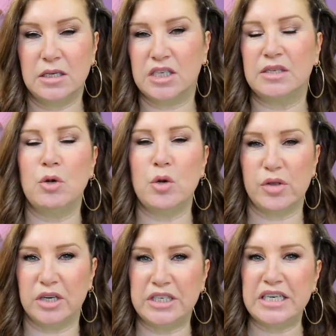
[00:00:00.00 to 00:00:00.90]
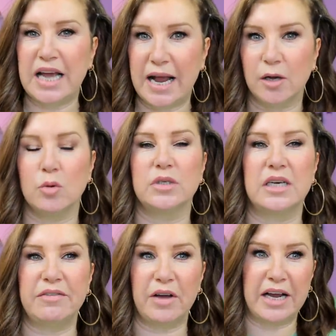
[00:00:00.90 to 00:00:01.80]
smooth and detangled
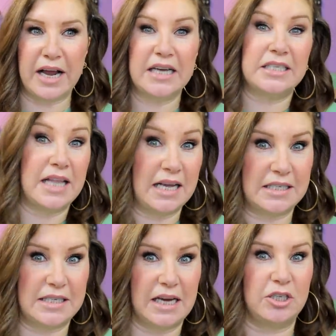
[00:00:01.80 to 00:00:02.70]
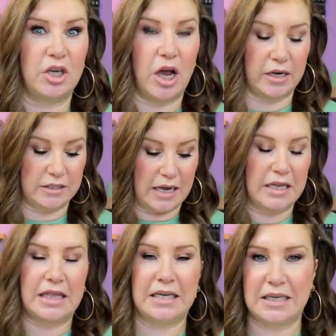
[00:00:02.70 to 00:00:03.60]
and if I can get to that stage and kind of
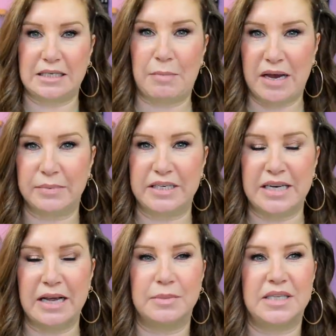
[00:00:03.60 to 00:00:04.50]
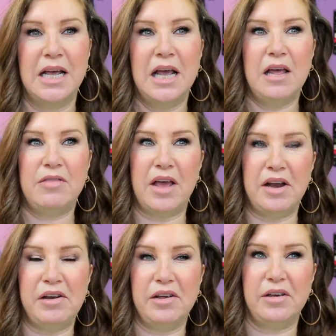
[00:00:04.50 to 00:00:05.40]
take things as baby steps
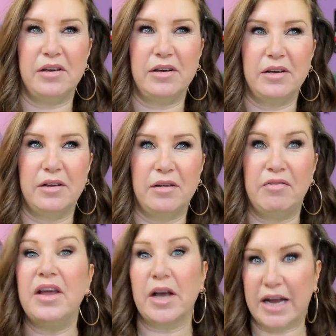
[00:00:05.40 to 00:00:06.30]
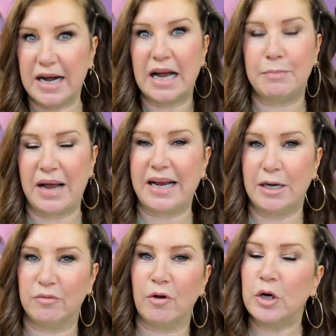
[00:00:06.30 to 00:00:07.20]
then then I can add back in
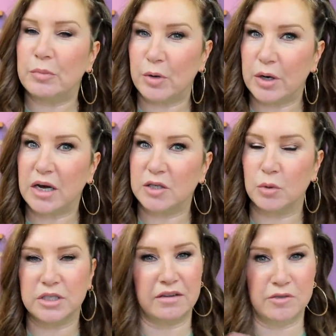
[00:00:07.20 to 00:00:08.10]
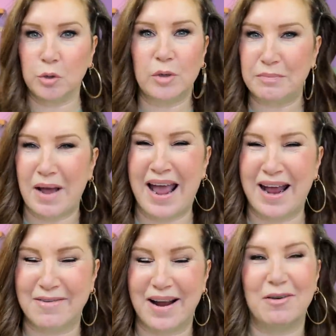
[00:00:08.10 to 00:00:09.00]
a volume product once I've sorted my
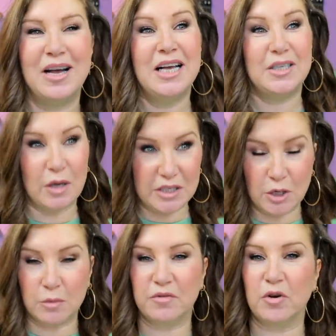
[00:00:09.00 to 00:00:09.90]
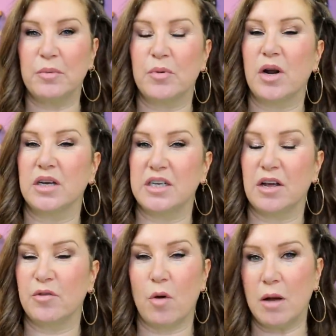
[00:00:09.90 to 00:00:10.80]
hair out so I stopped volume products and
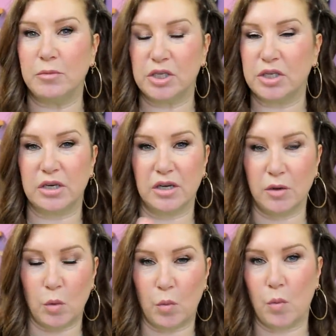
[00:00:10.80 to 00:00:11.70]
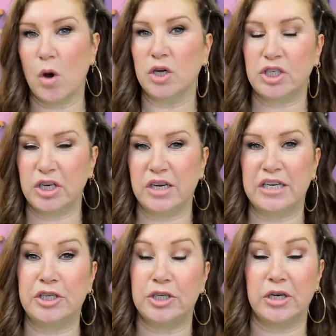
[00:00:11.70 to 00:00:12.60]
I thought I'm just going to wash
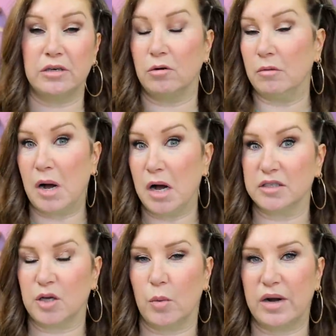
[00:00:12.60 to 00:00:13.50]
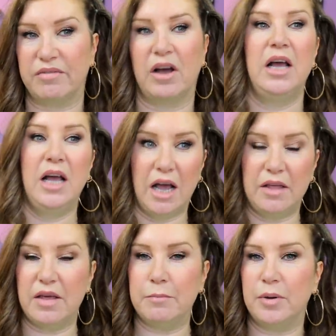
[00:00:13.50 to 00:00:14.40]
condition or mask or whatever
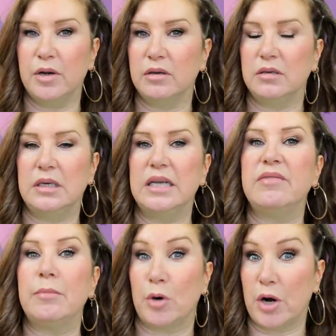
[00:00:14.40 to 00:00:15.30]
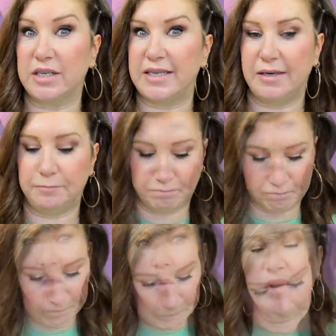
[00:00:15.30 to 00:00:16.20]
and then put leave-in products in
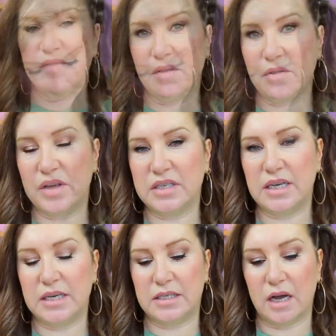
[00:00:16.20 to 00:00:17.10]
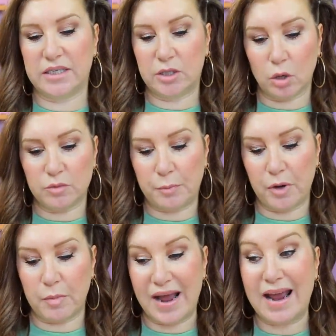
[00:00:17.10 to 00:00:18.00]
one of the other things is I stopped
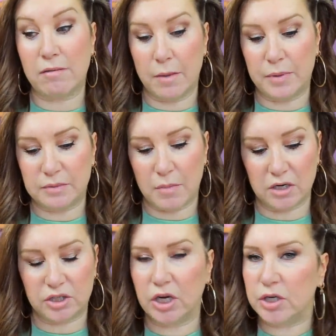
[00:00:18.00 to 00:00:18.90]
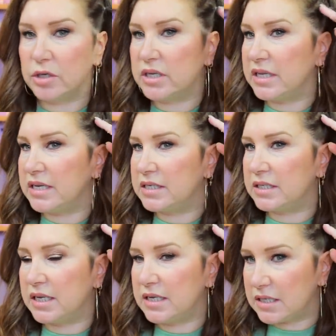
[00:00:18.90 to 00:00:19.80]
putting my hair up as much and using
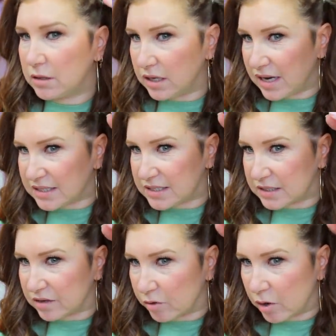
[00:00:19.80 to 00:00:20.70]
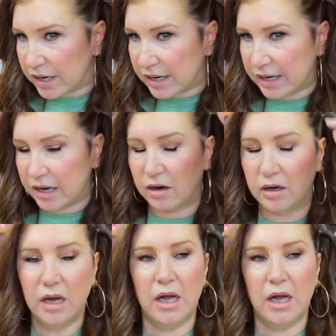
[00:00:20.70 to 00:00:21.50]
these these little elastics I've got in here.